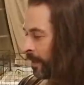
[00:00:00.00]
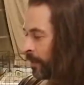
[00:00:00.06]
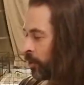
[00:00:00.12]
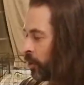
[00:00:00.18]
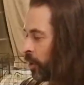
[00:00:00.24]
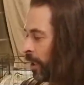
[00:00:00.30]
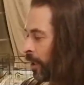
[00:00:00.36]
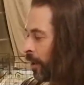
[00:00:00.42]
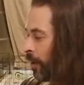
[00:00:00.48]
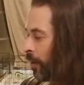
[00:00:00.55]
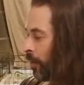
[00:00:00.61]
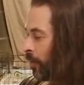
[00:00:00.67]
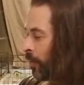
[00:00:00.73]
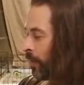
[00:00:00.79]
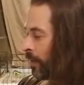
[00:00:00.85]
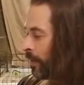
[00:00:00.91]

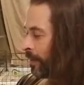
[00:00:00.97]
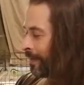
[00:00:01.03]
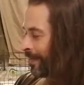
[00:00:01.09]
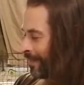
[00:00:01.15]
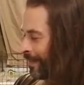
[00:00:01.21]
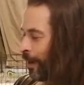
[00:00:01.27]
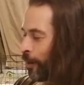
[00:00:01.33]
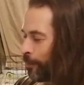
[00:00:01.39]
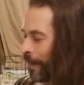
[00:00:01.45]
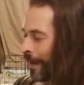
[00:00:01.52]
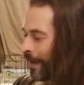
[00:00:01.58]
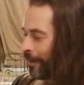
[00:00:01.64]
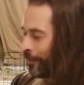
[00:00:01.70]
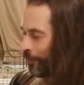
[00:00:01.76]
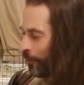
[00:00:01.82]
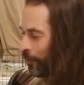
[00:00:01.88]
Chico, young
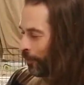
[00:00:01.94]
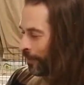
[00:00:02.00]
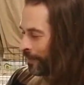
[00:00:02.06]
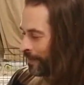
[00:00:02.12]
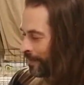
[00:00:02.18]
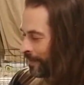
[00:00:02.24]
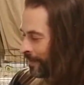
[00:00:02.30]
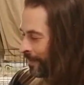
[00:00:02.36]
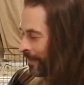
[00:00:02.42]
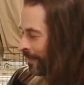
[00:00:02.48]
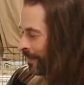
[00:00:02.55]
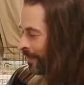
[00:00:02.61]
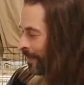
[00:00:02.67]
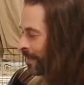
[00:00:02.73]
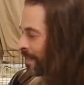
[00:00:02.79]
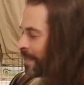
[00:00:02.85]
man, of course.
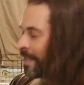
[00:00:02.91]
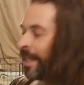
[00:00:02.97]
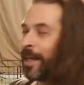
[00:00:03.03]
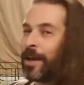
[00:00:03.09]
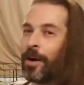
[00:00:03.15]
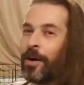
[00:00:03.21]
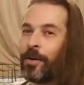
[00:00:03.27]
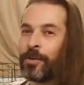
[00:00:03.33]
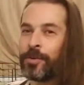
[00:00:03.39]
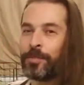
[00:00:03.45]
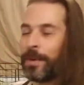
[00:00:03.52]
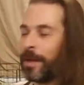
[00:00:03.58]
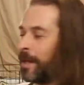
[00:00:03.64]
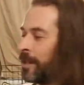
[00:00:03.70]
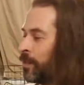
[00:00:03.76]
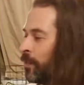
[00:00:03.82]
Cinco,
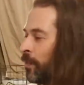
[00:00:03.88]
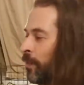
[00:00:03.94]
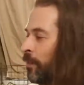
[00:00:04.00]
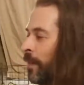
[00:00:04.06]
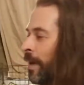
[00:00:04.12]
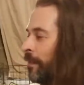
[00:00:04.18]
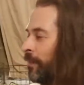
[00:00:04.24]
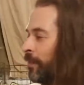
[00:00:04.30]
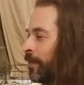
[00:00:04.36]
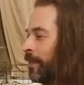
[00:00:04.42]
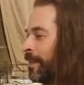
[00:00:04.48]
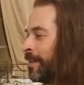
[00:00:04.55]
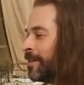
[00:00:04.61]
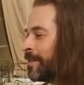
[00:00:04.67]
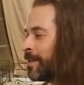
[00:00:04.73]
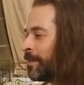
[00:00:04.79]
Spanish for five. So
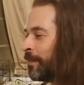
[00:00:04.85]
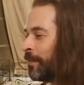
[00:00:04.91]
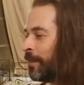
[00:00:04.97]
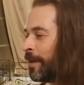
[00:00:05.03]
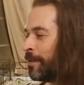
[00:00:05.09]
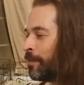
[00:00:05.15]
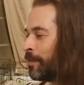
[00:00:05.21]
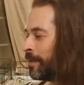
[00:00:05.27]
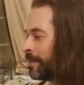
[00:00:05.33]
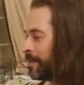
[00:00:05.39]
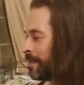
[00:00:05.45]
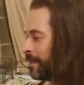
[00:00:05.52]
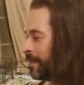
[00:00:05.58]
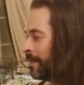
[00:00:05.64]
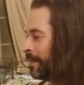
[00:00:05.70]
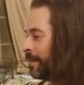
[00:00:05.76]
there's some fun
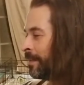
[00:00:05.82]
ones.